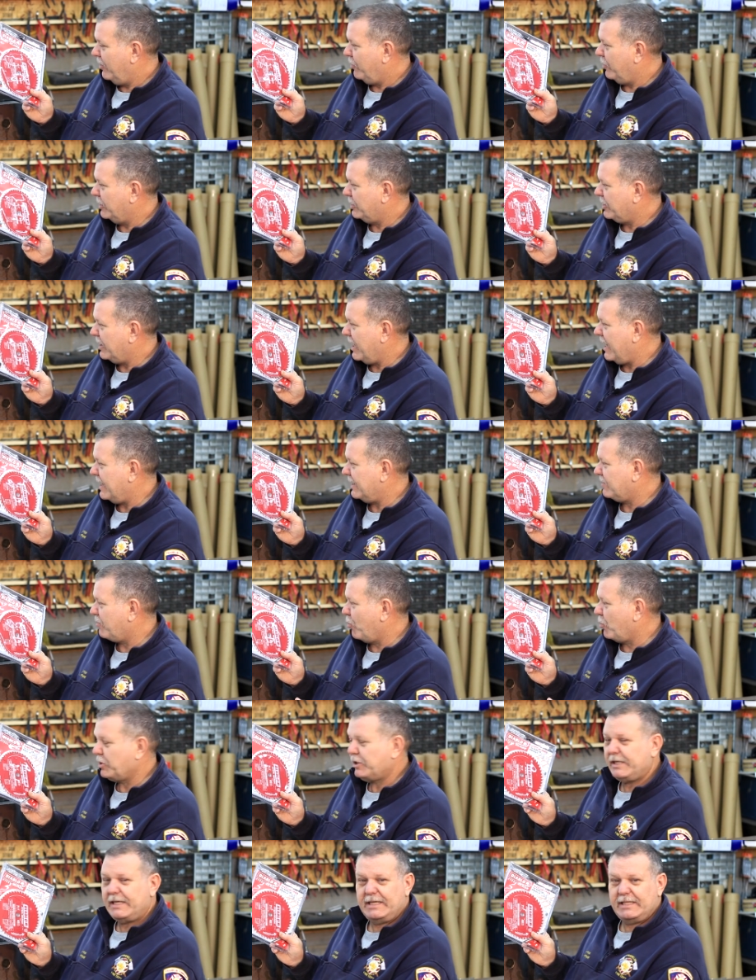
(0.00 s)
which it has
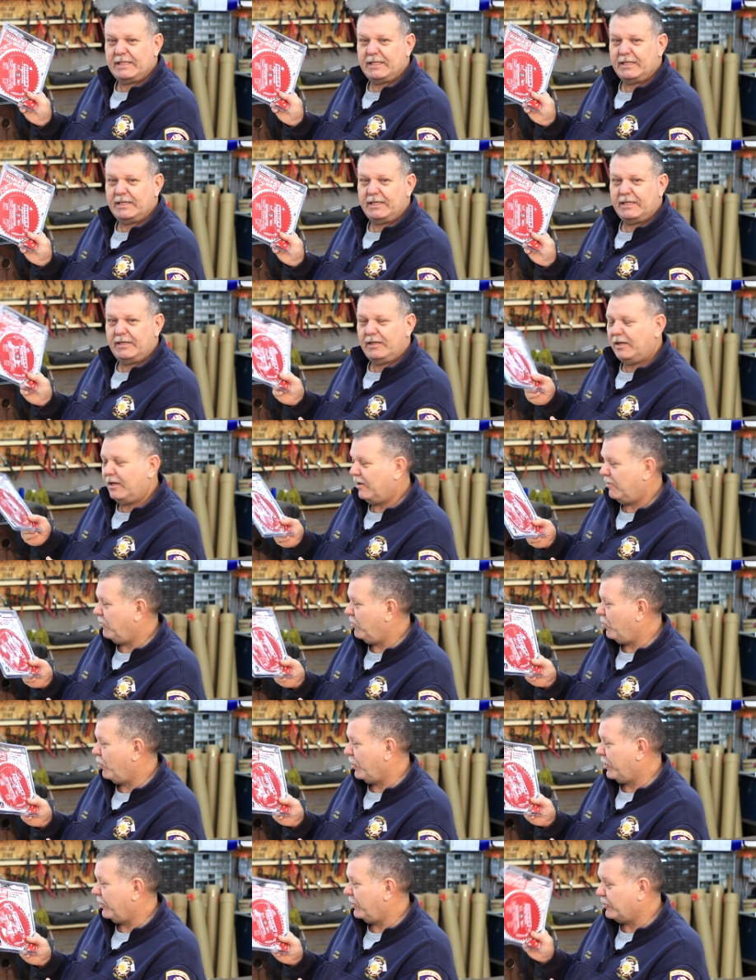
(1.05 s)
more teeth in it.
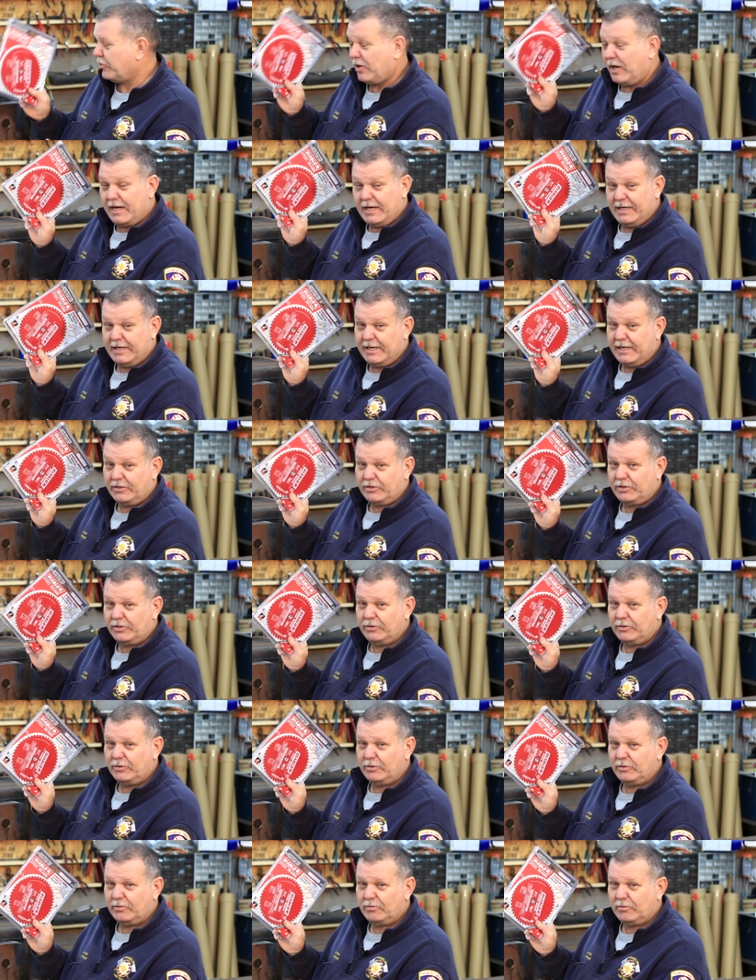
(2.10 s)
We're going to try it out too.